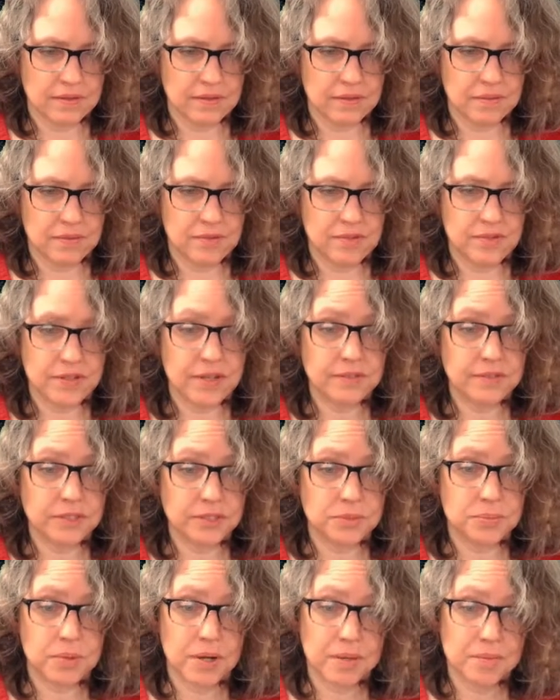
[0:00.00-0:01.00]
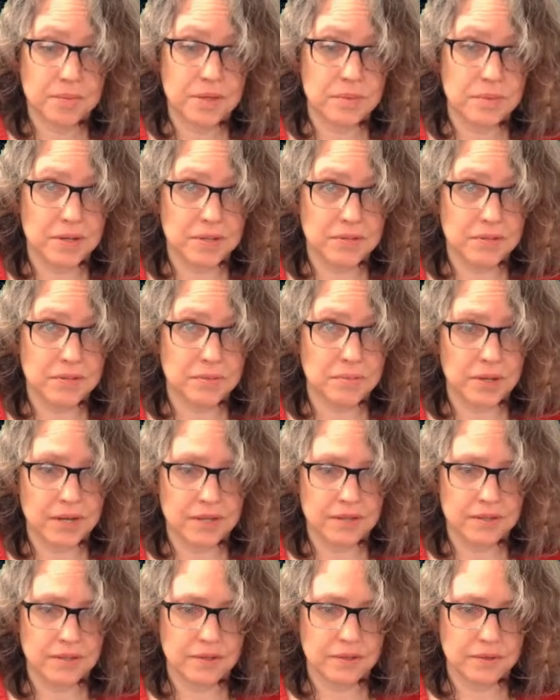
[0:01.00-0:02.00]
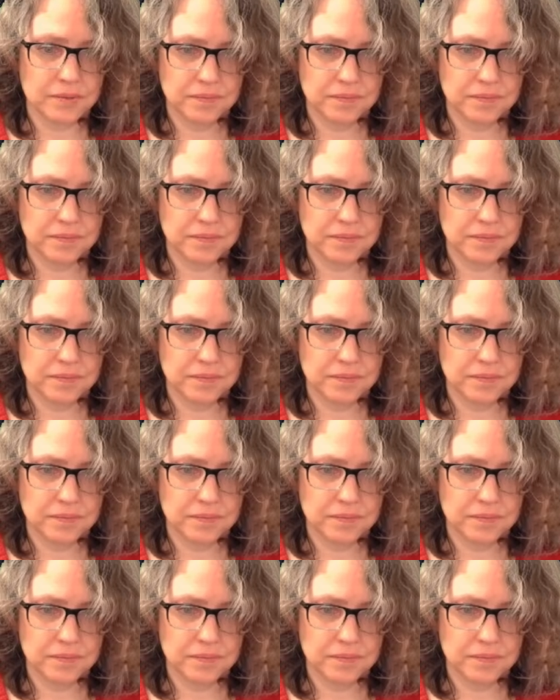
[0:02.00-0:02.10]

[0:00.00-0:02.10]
Shovel's probably about to break, though.